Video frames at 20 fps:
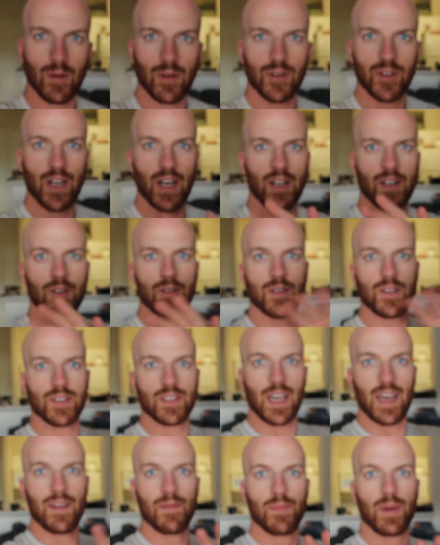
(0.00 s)
gonna try to do the
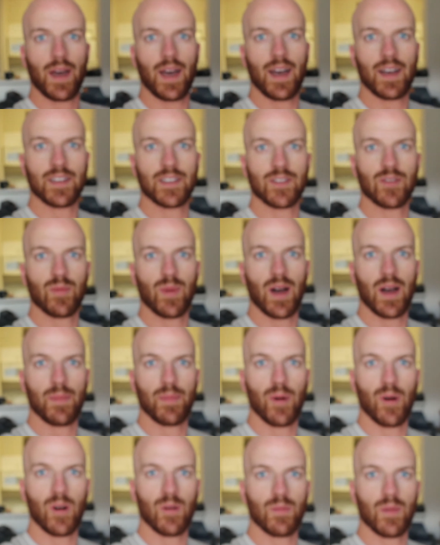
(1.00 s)
same pass through my
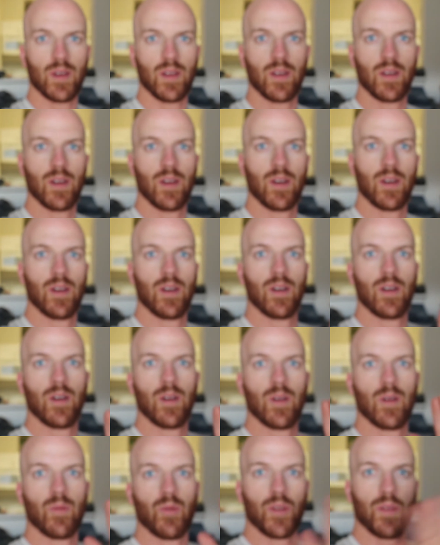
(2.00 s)
apartment
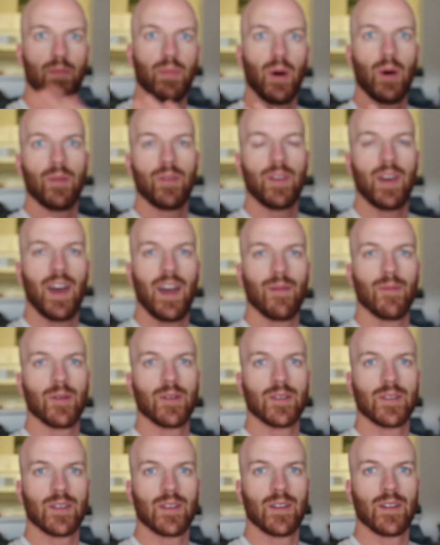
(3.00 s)
with both
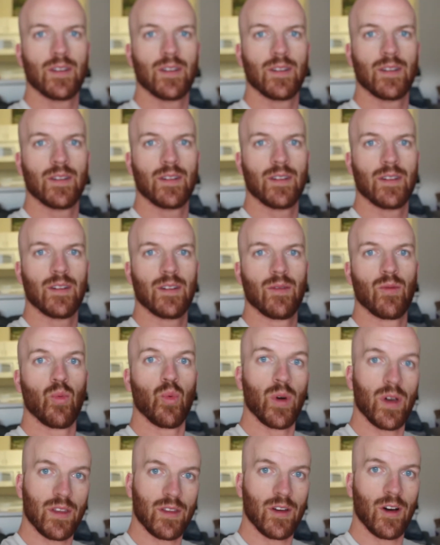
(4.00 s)
cameras,
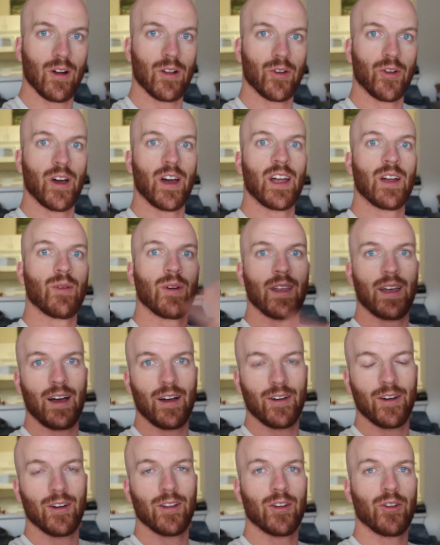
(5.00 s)
with color grading,
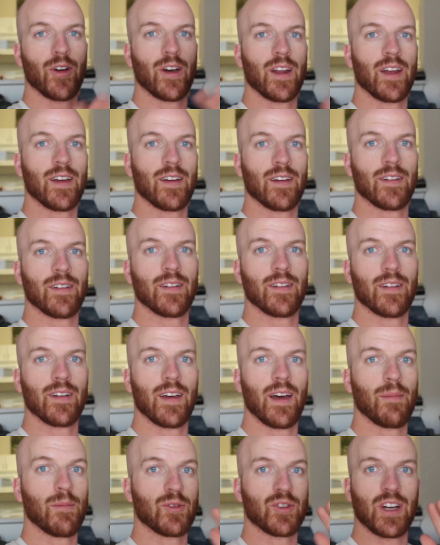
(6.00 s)
without color grading.
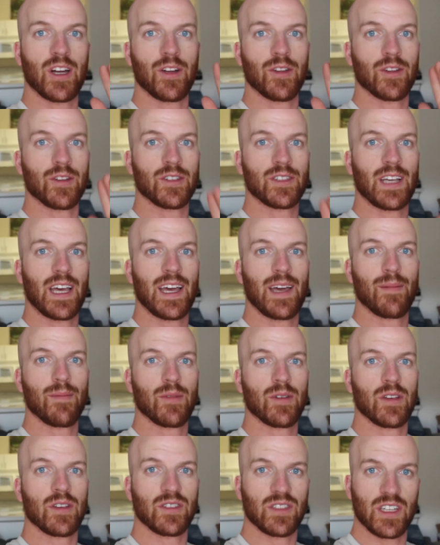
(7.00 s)
I'm gonna try to do the same
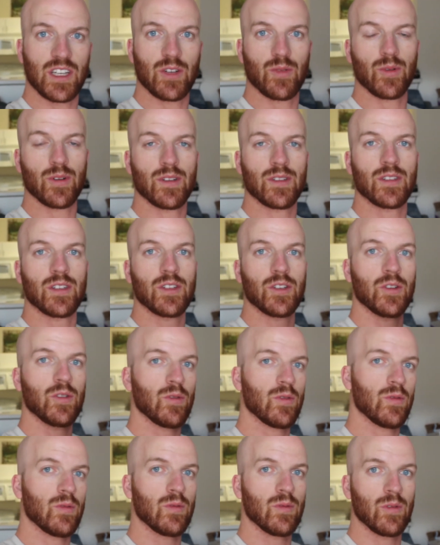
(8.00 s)
sequence,
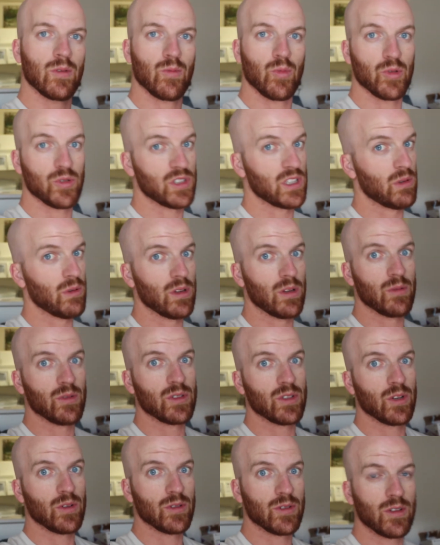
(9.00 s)
and we'll see what the
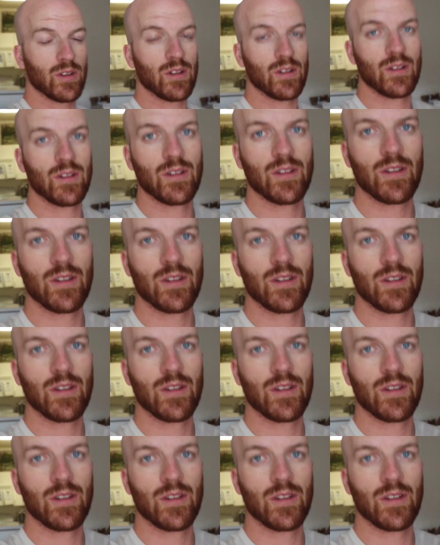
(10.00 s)
results are.